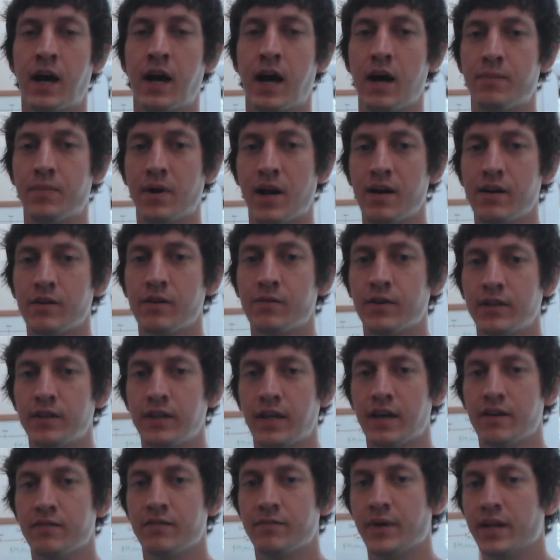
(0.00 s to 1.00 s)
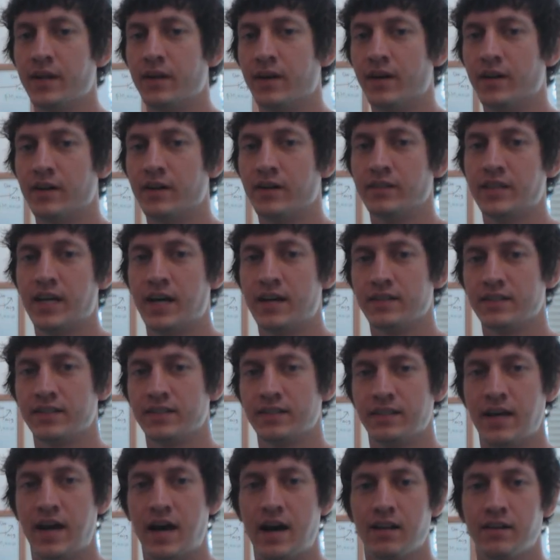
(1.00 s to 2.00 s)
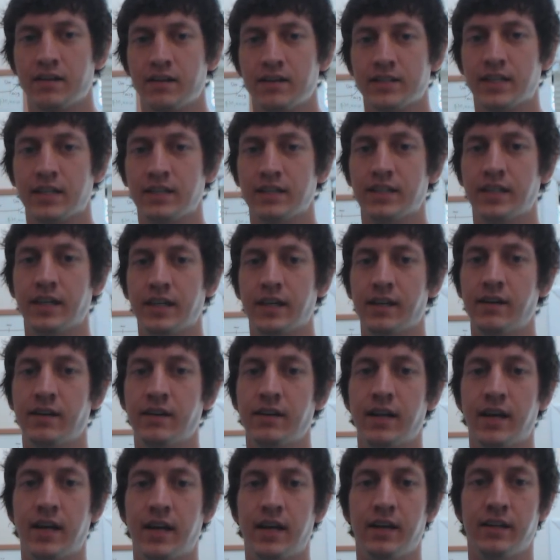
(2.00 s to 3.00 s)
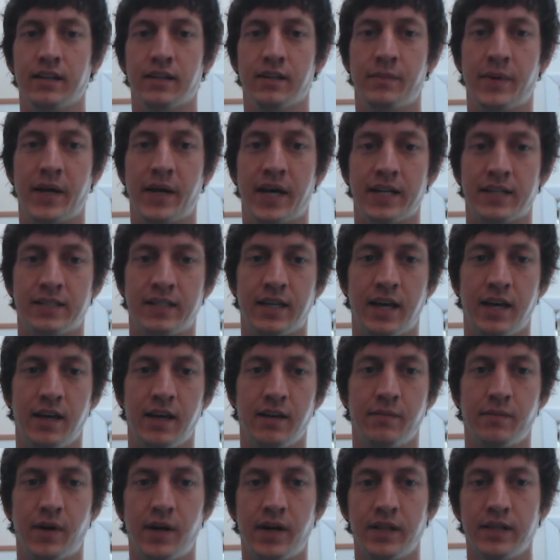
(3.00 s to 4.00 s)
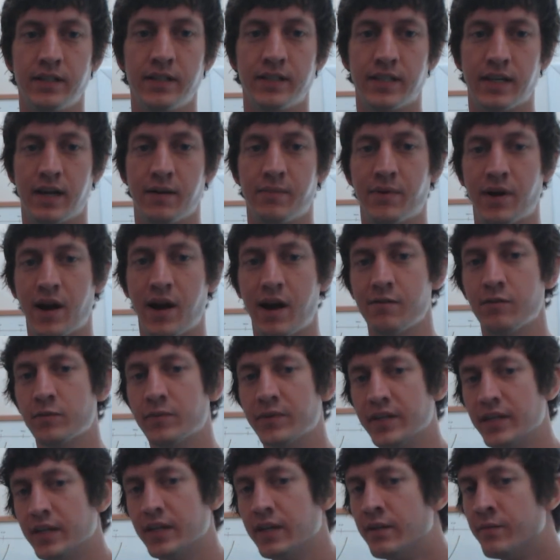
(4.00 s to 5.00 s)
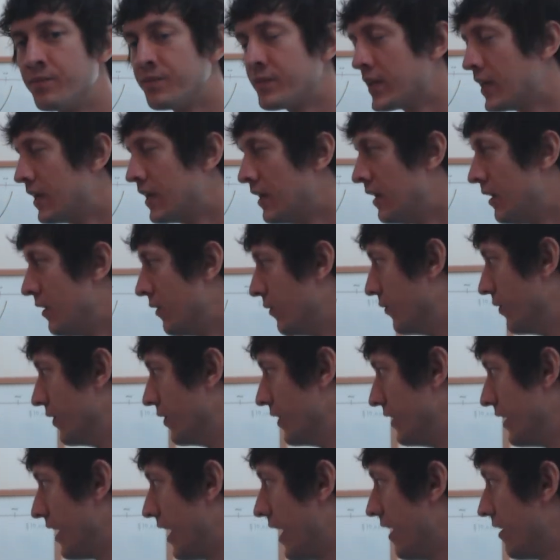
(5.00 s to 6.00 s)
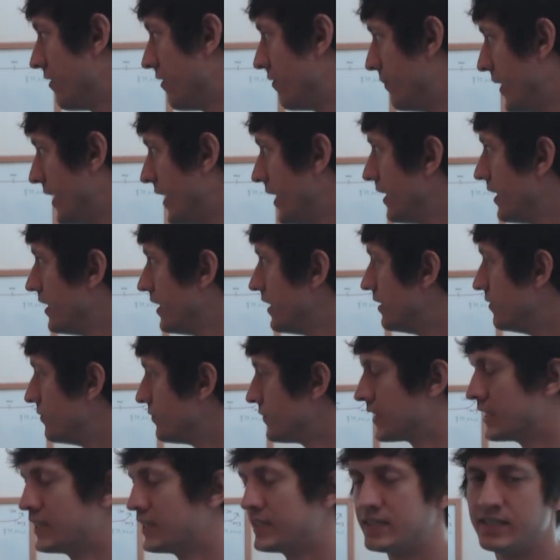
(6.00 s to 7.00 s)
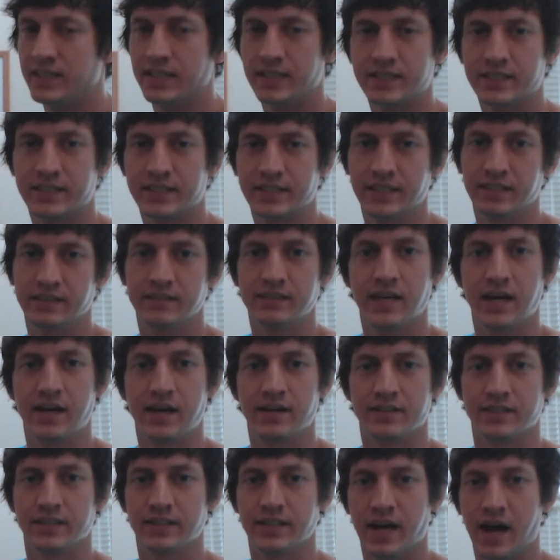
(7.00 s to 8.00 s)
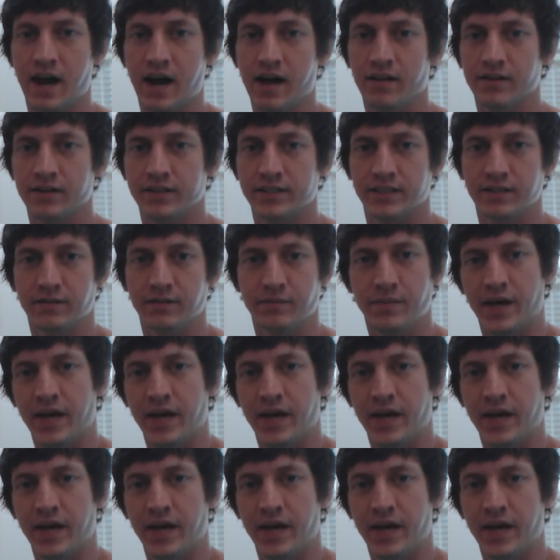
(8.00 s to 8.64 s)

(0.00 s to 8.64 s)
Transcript: I probably wouldn't have made $100,000 on the internet in the past 10 months. I probably wouldn't have made $16,000 in